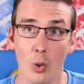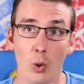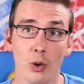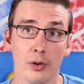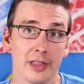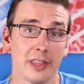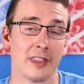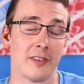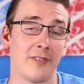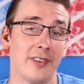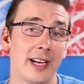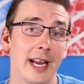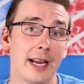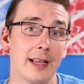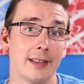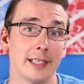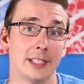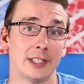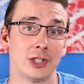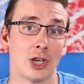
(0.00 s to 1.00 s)
or that the
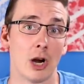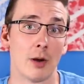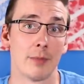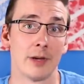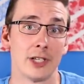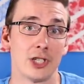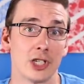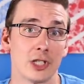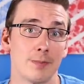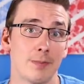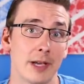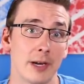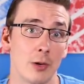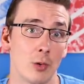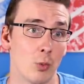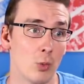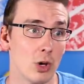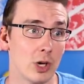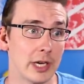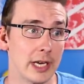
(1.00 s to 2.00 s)
Fidelius charm had just
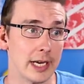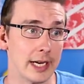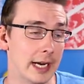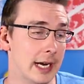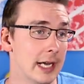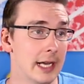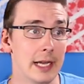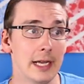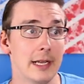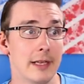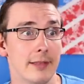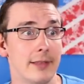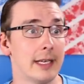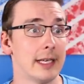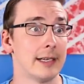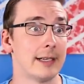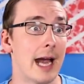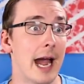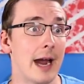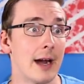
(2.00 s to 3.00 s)
been working
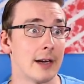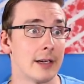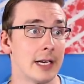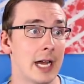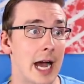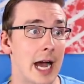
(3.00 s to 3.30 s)
the entire